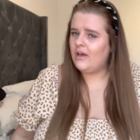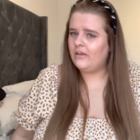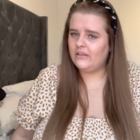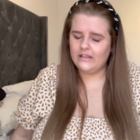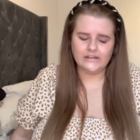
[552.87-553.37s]

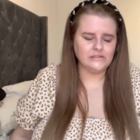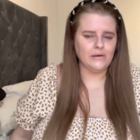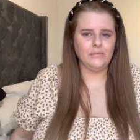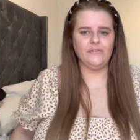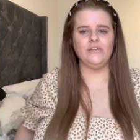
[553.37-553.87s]
then that's the way
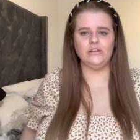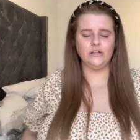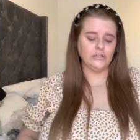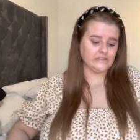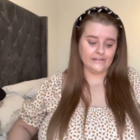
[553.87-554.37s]
we feel in the
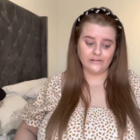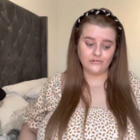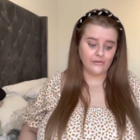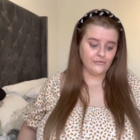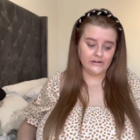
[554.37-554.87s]
clothes like this
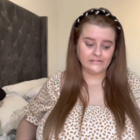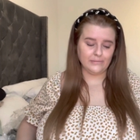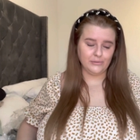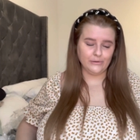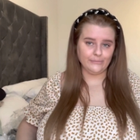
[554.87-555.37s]
dress for an
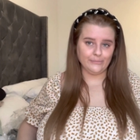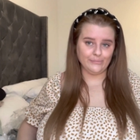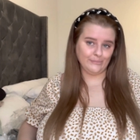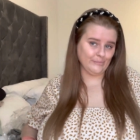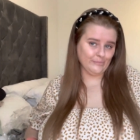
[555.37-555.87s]
example
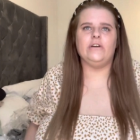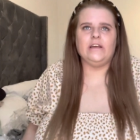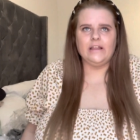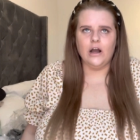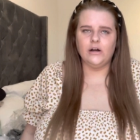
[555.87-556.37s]

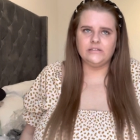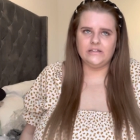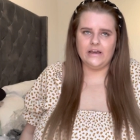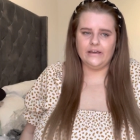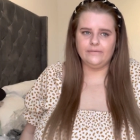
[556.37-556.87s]
really hot
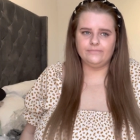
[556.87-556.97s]
today